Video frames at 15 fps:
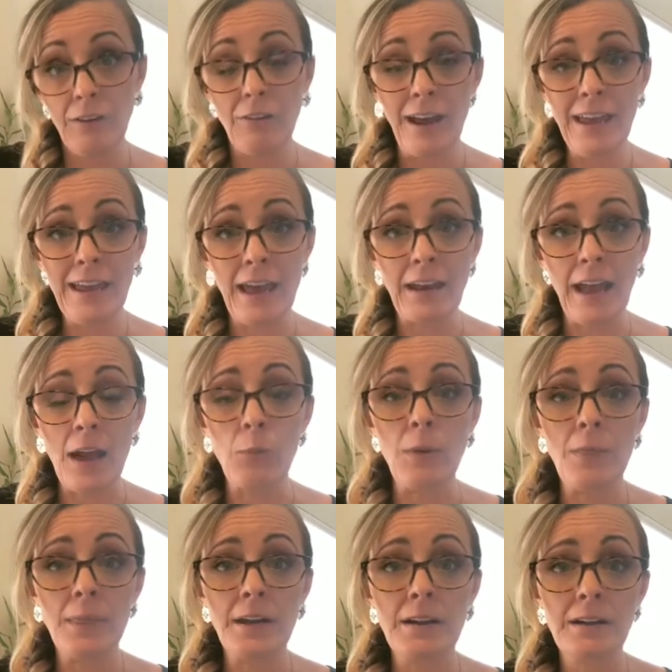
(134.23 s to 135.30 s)
Right? And I
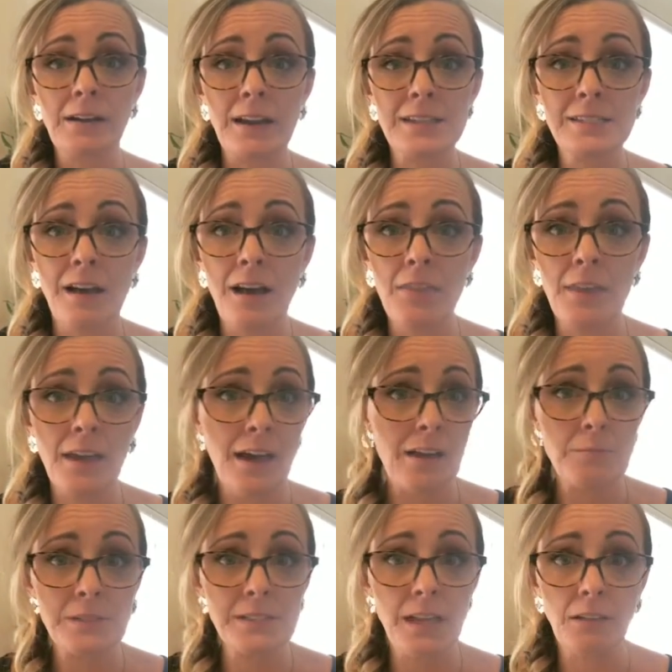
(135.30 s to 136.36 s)
went there and I saw that
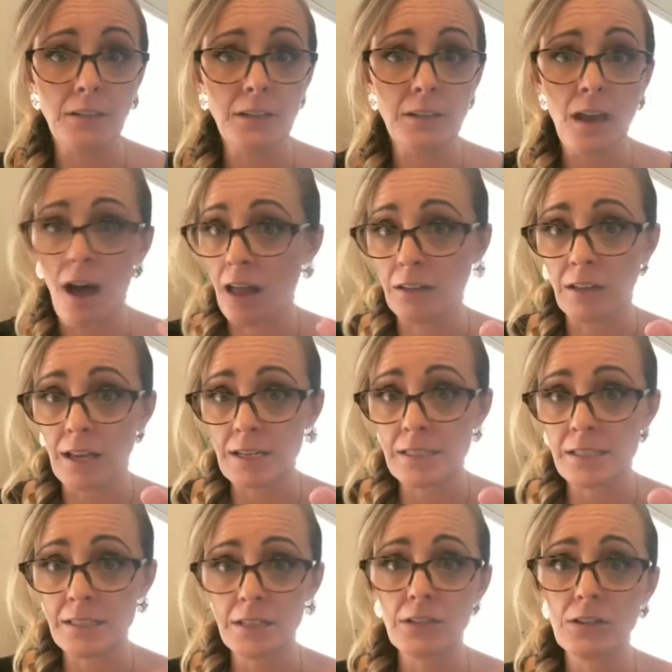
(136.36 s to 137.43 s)
I'm selling a lot of
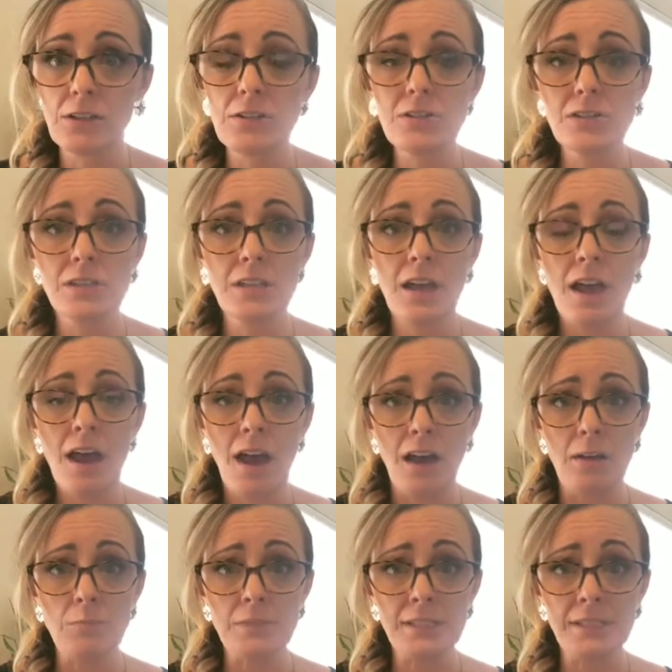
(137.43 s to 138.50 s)
stickers,
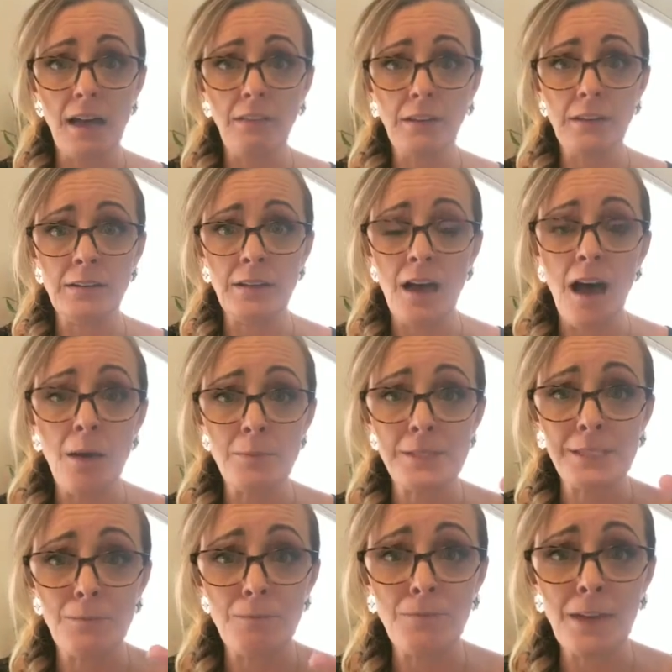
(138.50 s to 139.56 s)
I'm selling
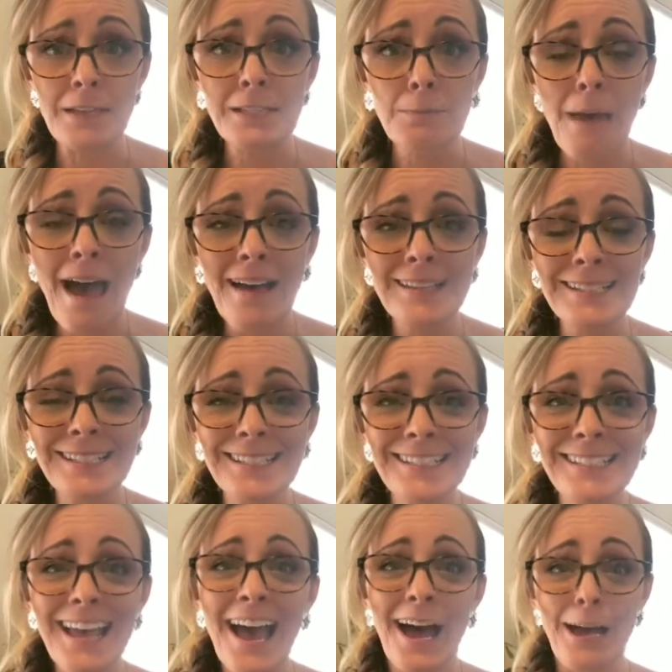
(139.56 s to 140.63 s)
some face
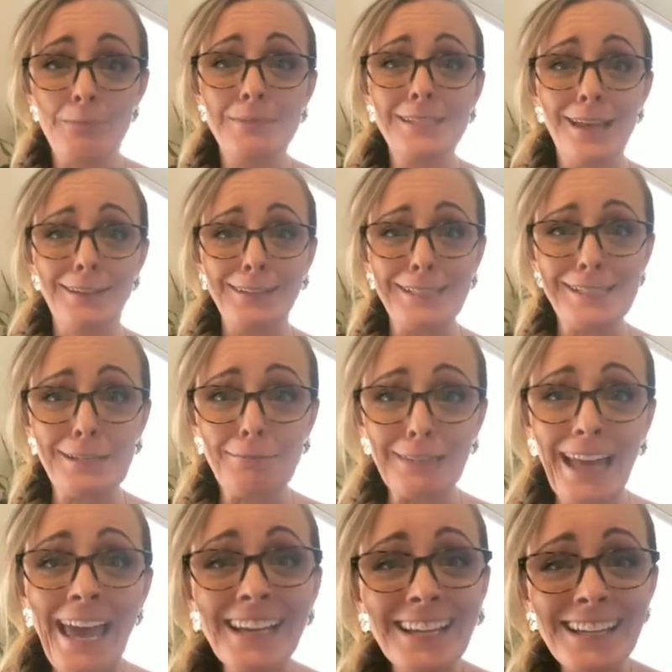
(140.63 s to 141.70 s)
masks, I'm selling some
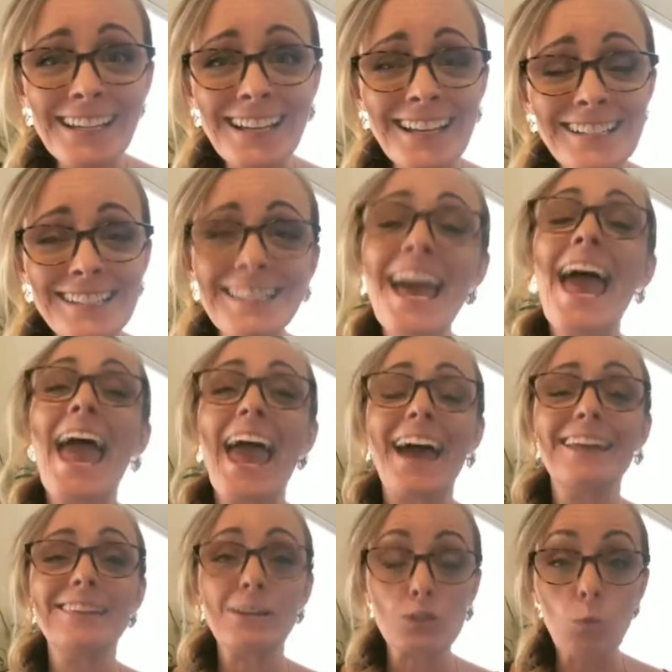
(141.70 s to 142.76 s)
leggings,
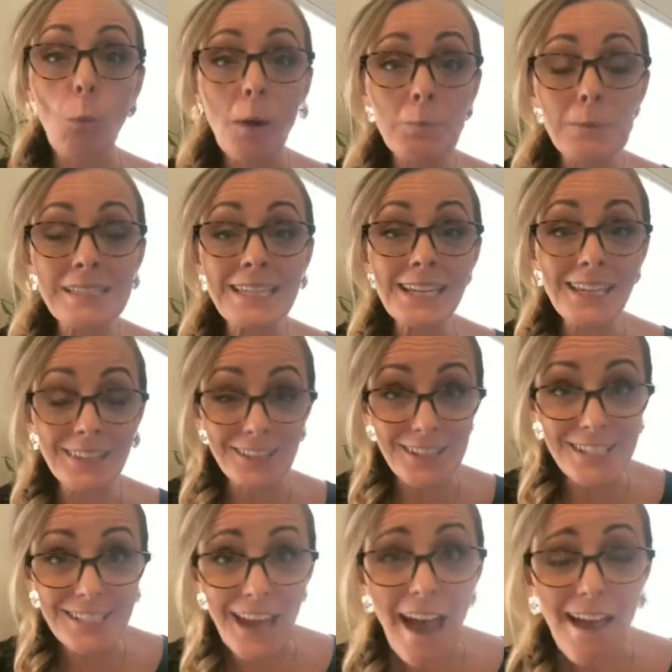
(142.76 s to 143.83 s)
and there's one particular
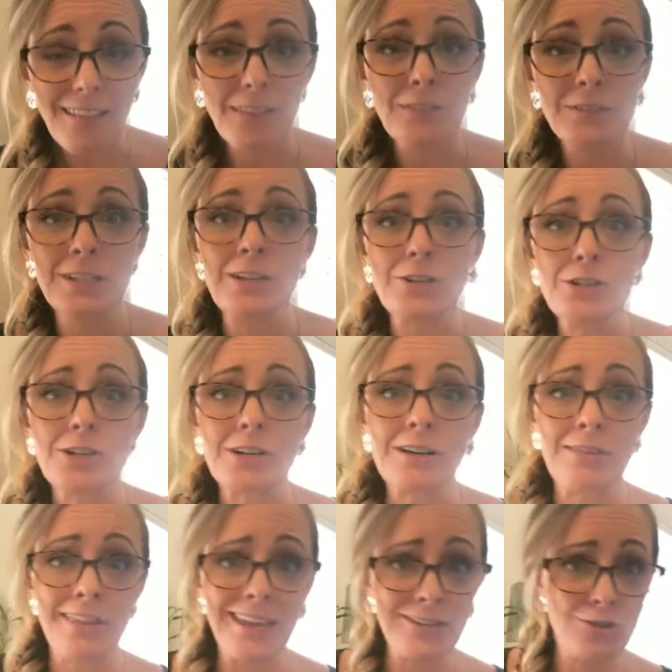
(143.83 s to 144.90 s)
style of
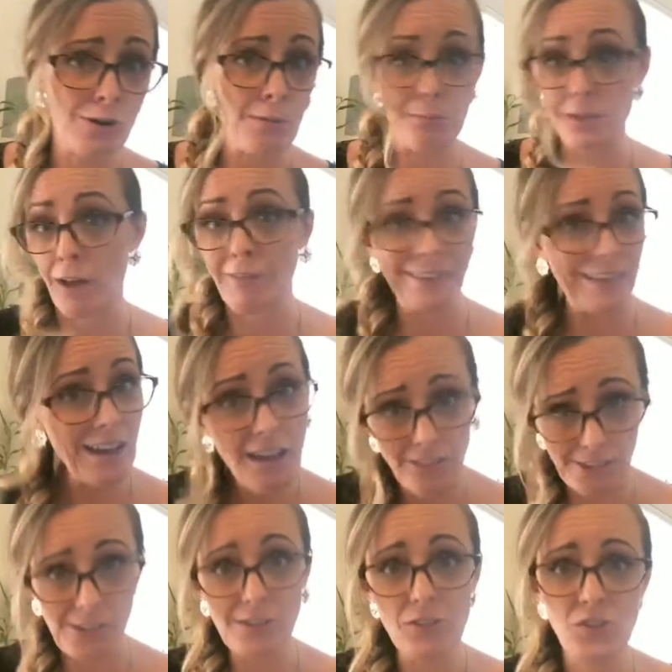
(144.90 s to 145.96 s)
t-shirt that trumps all the
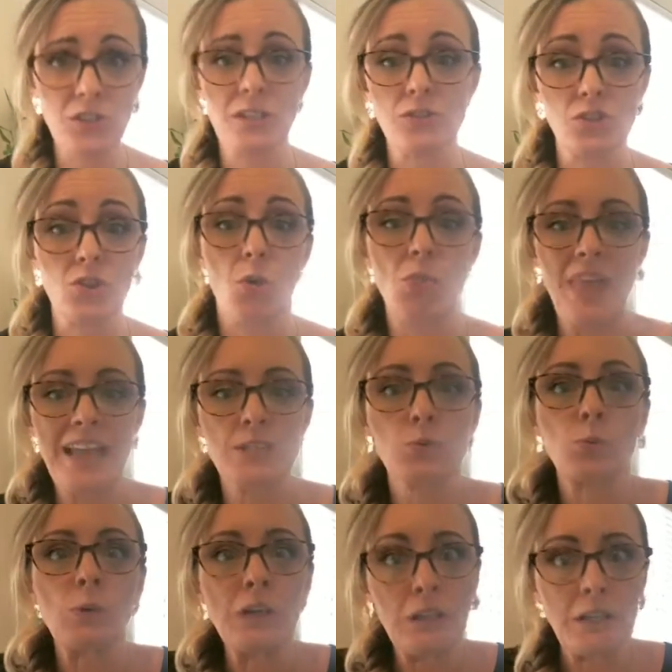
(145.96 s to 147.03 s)
others. And so that's
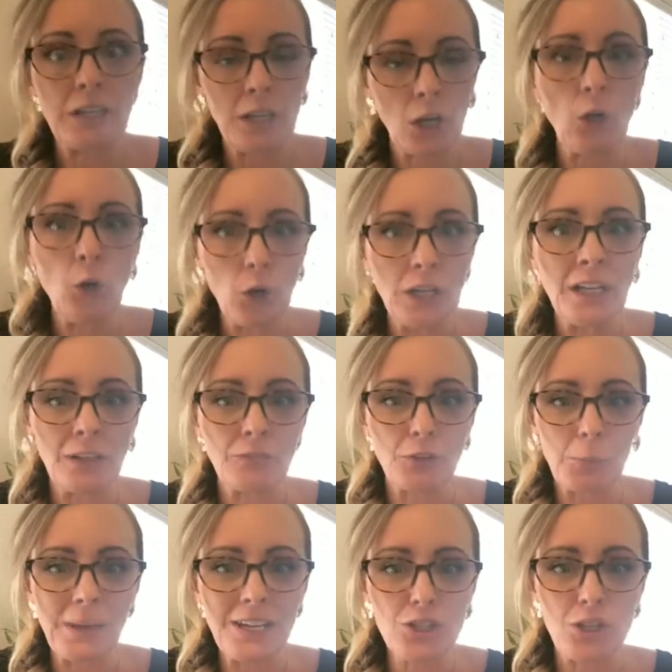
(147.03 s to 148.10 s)
really good
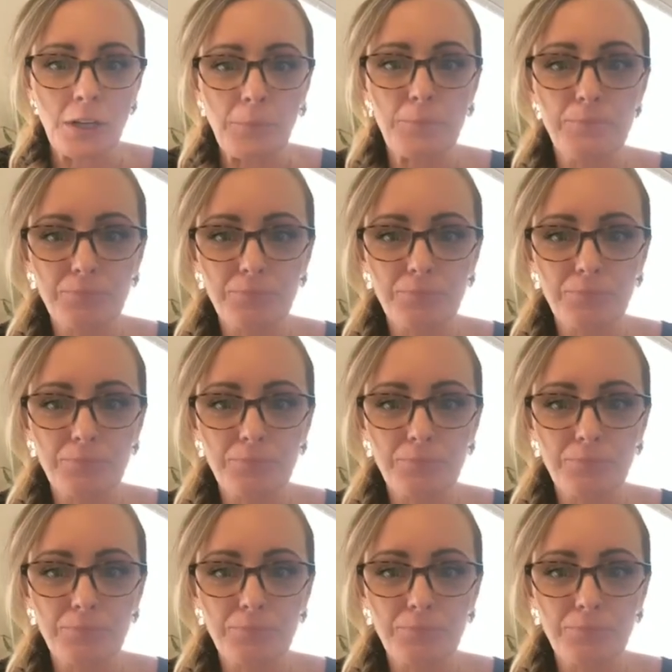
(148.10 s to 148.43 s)
information.